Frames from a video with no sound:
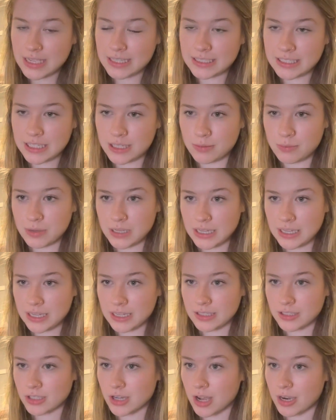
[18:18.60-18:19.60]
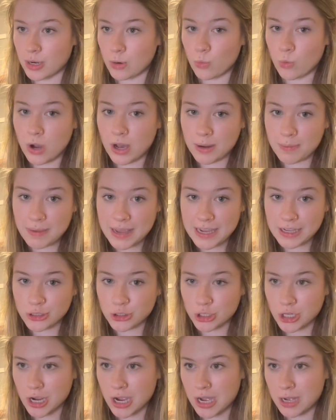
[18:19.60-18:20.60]
TB is not a one-man
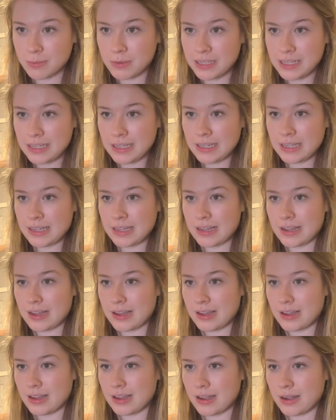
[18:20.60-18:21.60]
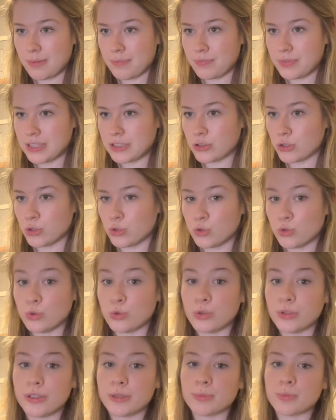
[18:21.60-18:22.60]
job. It's a
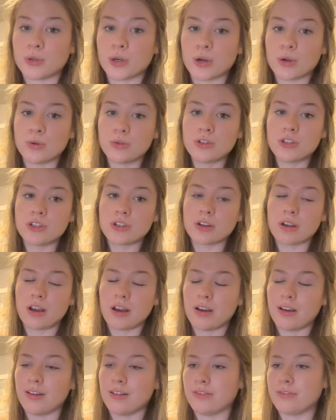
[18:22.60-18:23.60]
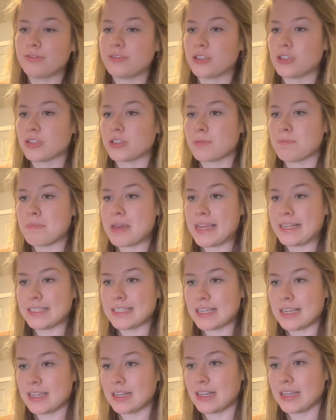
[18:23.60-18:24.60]
dual approach of just
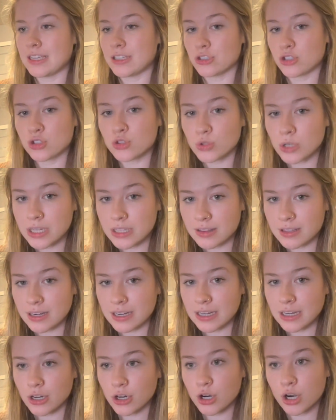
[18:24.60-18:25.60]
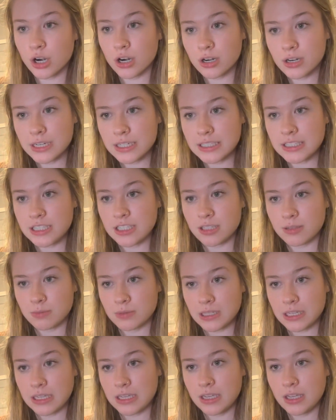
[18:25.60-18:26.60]
maintaining and strengthening current
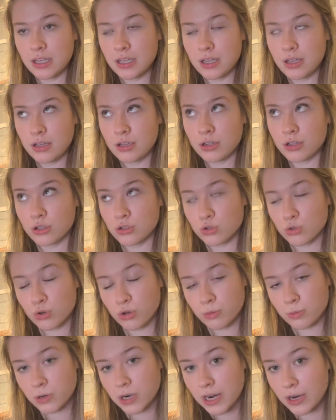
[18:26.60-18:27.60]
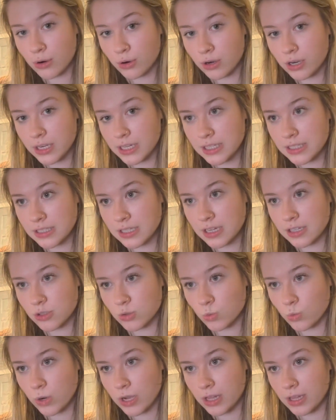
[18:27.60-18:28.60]
TB control priorities
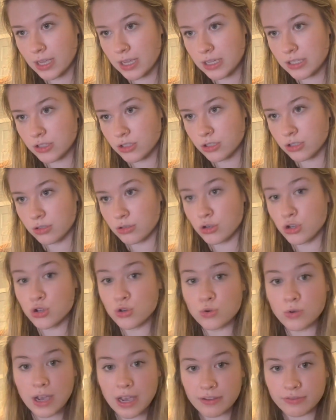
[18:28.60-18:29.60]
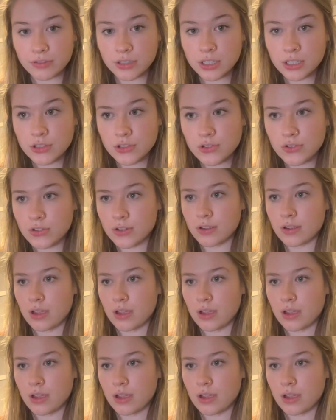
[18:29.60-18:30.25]
as well as new efforts